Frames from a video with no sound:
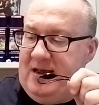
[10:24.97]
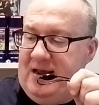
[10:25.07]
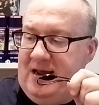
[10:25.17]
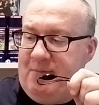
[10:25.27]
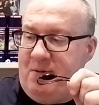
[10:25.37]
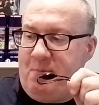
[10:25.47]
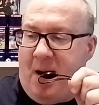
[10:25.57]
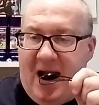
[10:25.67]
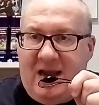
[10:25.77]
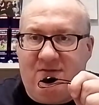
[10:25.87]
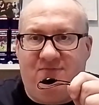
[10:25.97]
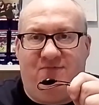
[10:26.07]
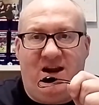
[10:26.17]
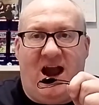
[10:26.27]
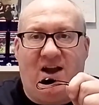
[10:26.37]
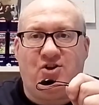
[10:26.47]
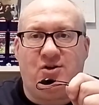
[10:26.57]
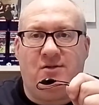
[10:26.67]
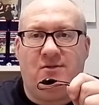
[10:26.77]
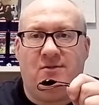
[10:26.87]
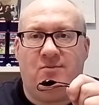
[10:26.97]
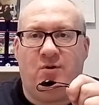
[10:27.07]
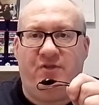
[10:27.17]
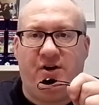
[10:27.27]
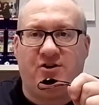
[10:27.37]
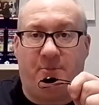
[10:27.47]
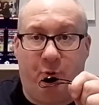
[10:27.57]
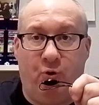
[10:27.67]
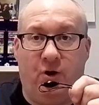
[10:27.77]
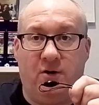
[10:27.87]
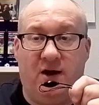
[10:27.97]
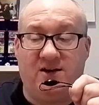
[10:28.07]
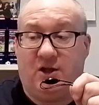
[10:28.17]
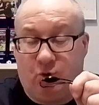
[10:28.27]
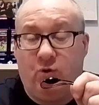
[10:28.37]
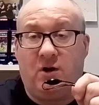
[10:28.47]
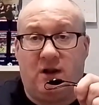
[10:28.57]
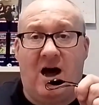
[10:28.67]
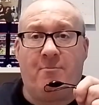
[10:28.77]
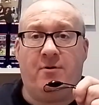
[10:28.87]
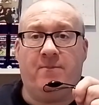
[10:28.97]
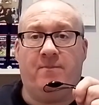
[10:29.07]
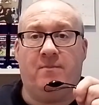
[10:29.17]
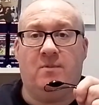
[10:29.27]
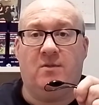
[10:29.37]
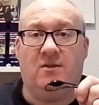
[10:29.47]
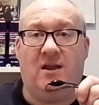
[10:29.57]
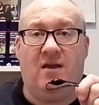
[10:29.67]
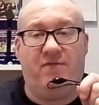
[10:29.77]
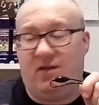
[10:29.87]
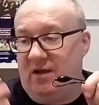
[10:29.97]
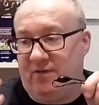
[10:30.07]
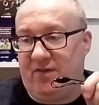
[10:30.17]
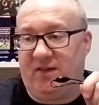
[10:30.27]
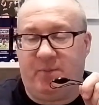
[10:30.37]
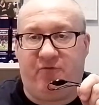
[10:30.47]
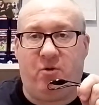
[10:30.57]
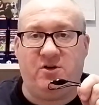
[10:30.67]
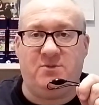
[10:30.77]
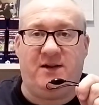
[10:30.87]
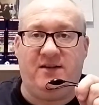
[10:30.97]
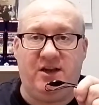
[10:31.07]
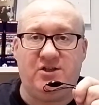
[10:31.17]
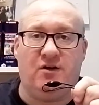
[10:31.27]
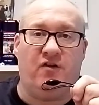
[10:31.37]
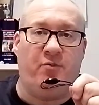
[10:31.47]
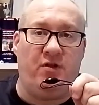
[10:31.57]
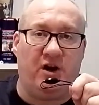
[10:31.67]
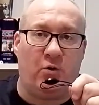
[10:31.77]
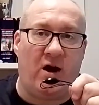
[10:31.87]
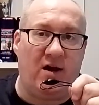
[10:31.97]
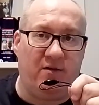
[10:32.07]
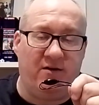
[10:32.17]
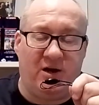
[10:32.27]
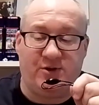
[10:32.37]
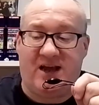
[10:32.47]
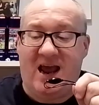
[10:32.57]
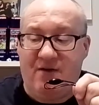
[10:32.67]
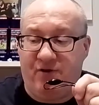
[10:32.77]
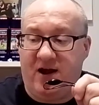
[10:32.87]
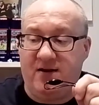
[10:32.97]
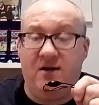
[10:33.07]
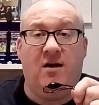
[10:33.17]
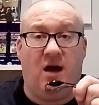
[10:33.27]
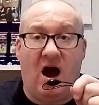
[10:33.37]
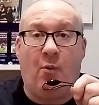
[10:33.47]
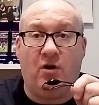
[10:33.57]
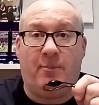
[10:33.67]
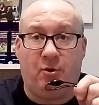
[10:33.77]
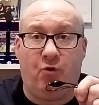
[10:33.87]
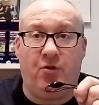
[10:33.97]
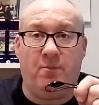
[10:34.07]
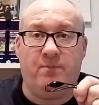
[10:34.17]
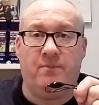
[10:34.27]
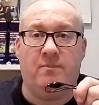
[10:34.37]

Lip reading: But my reaction when Rangers are poor is I don't clap. If I think the performance has been decent or they've put the requisite effort in, I will applaud them.